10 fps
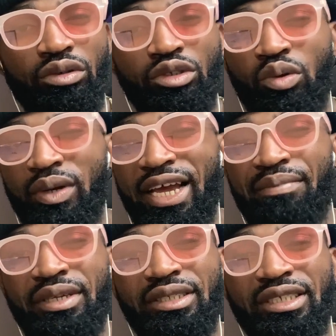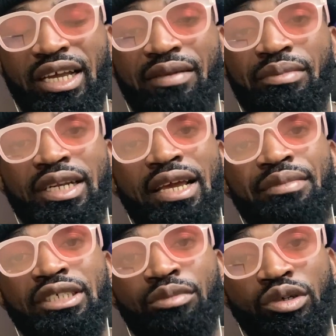So with that being said, my name
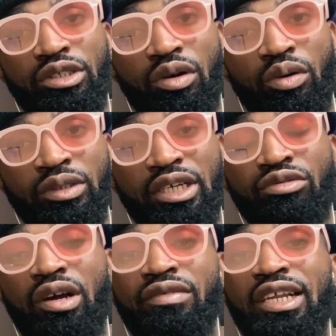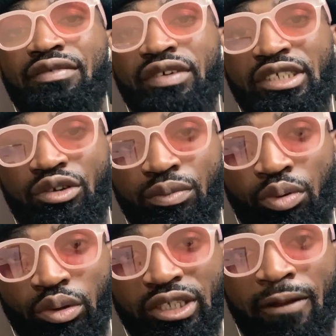is Monte, a travel and adventure
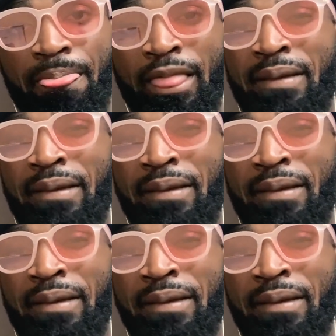reporter,